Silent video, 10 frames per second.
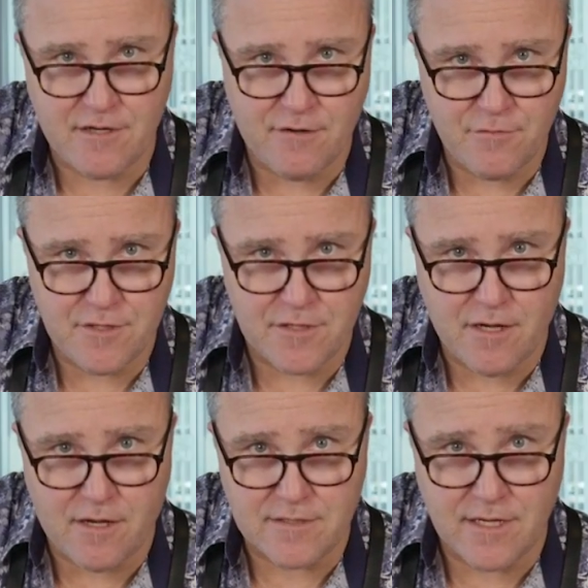to go with your
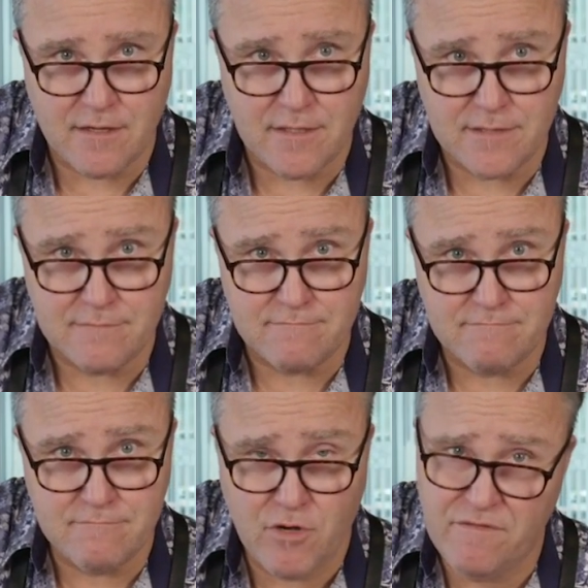cocktail. And
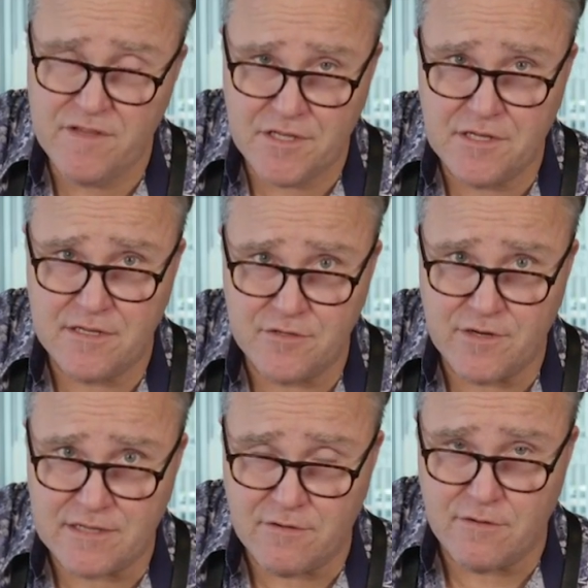hopefully you didn't
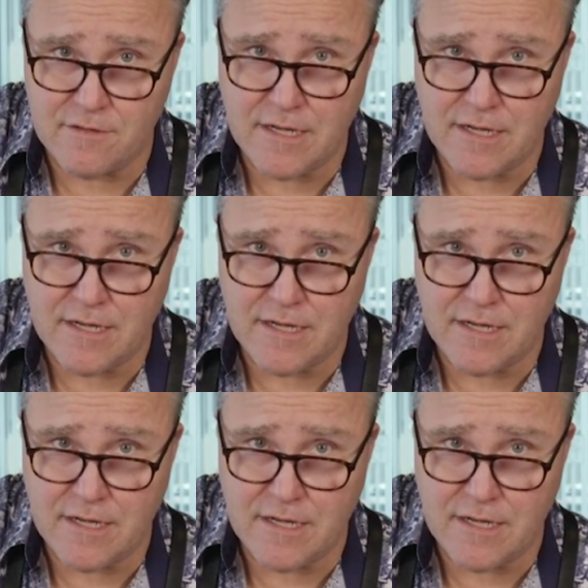drink the whole